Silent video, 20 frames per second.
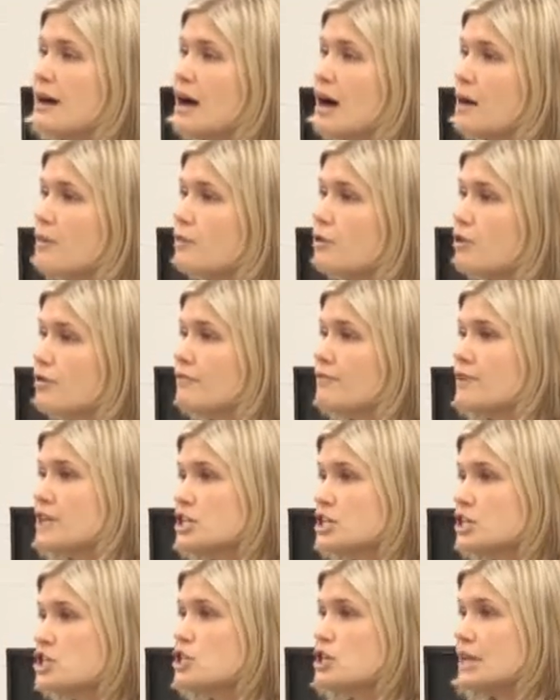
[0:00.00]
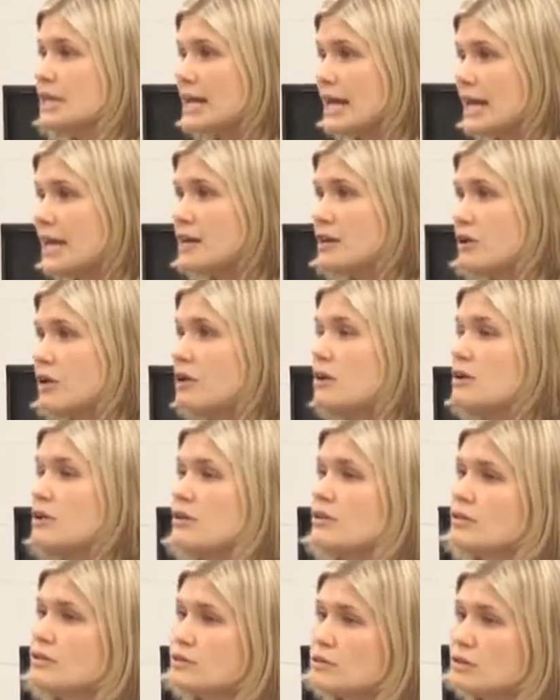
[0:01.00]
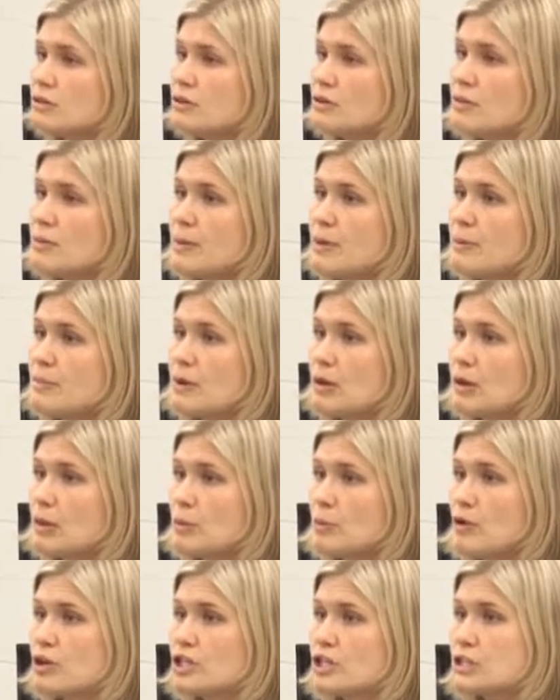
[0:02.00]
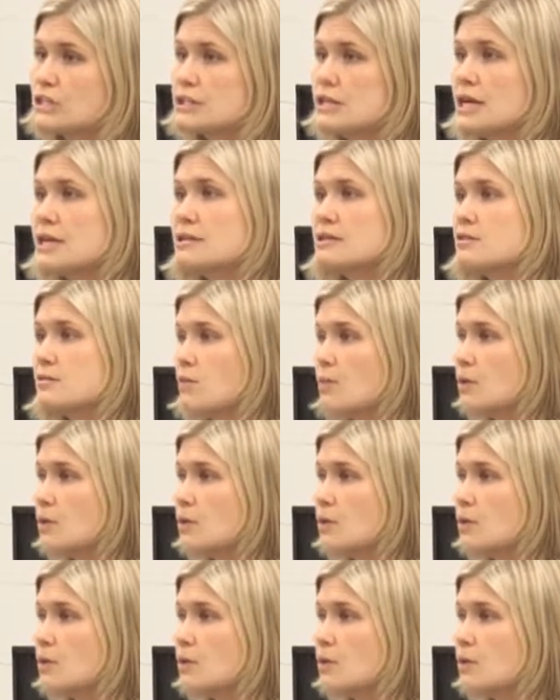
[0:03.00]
or fish, you can handle those little bit bigger portion sizes.